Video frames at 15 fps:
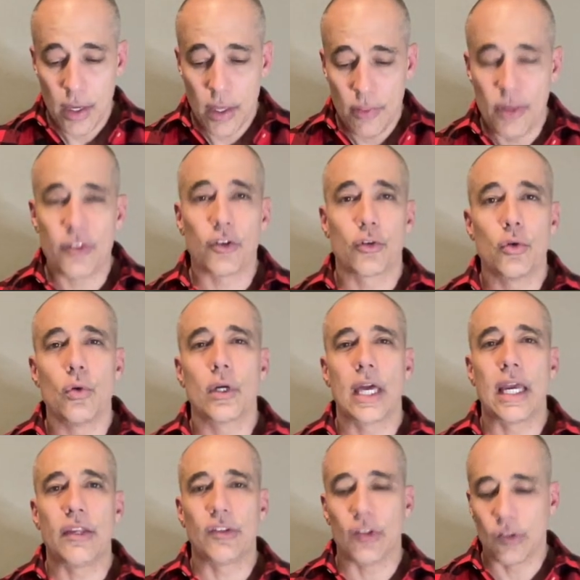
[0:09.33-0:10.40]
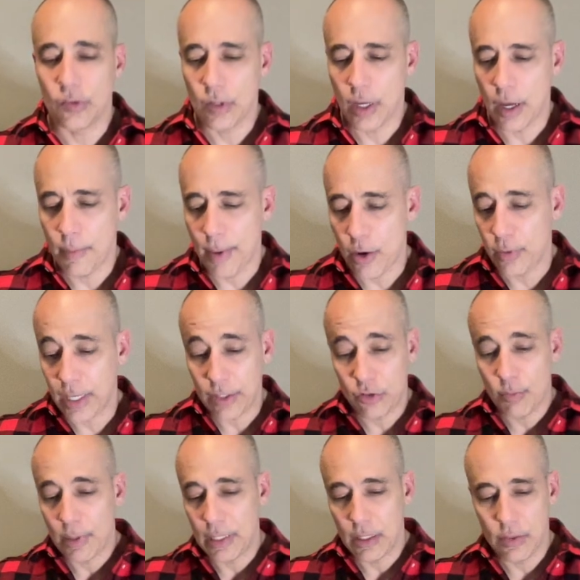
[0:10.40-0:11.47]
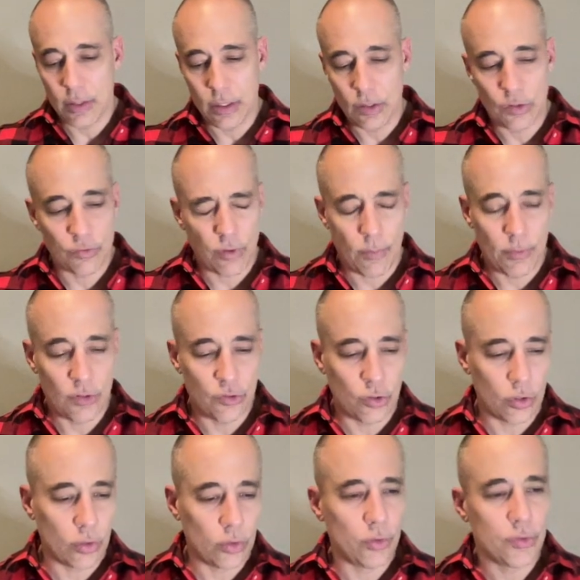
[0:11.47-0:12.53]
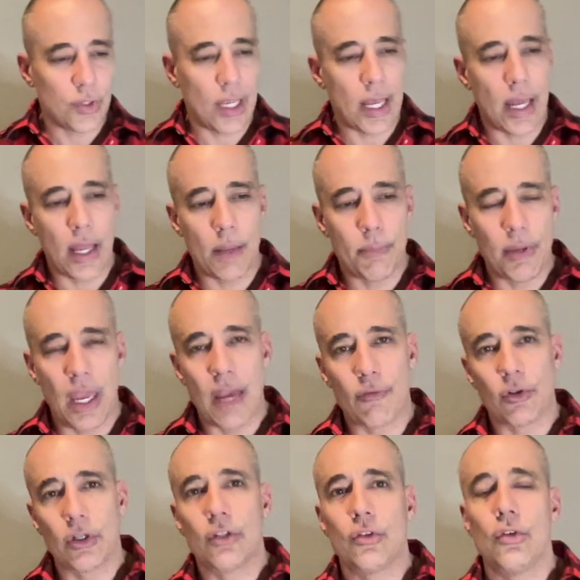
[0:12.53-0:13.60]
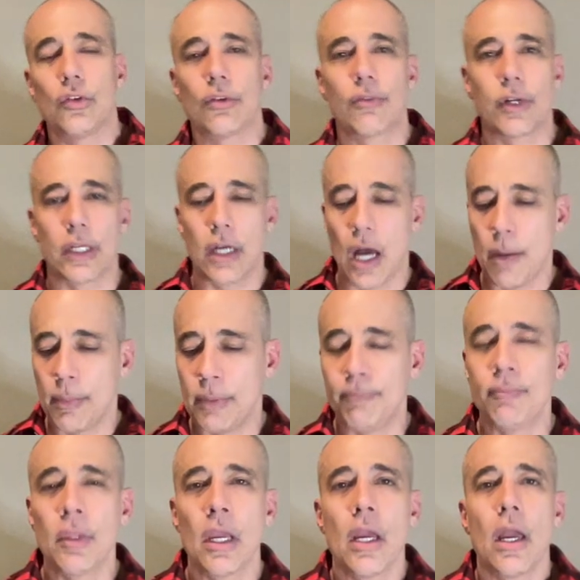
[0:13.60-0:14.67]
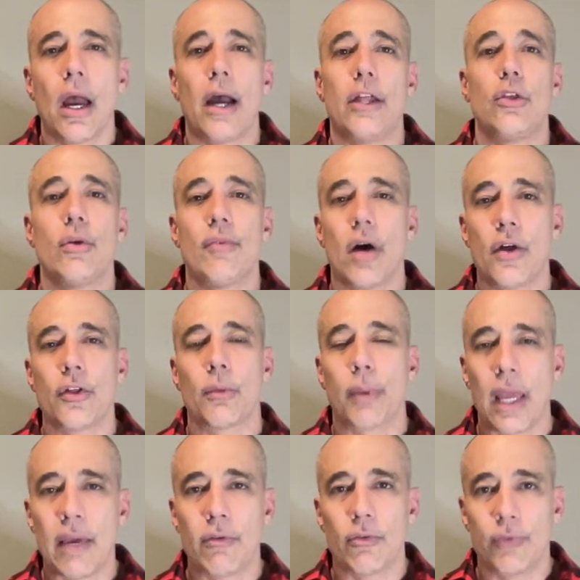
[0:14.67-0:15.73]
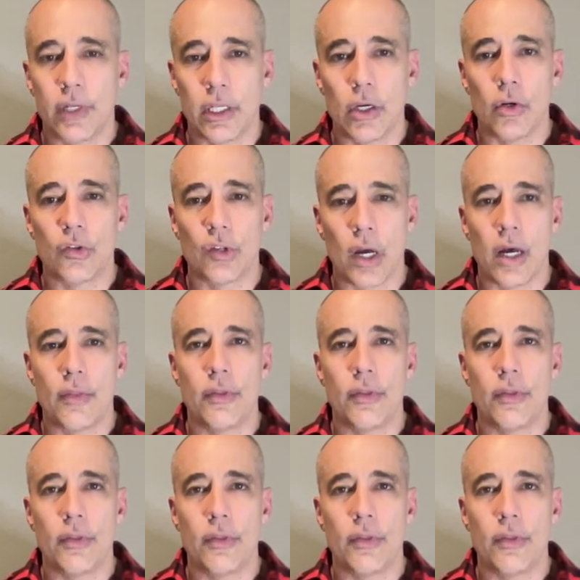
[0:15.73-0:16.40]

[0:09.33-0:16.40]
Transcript: These are cool cases. I don't get too many of these from these journals, and behavior issues are very common. I do have other behavior videos on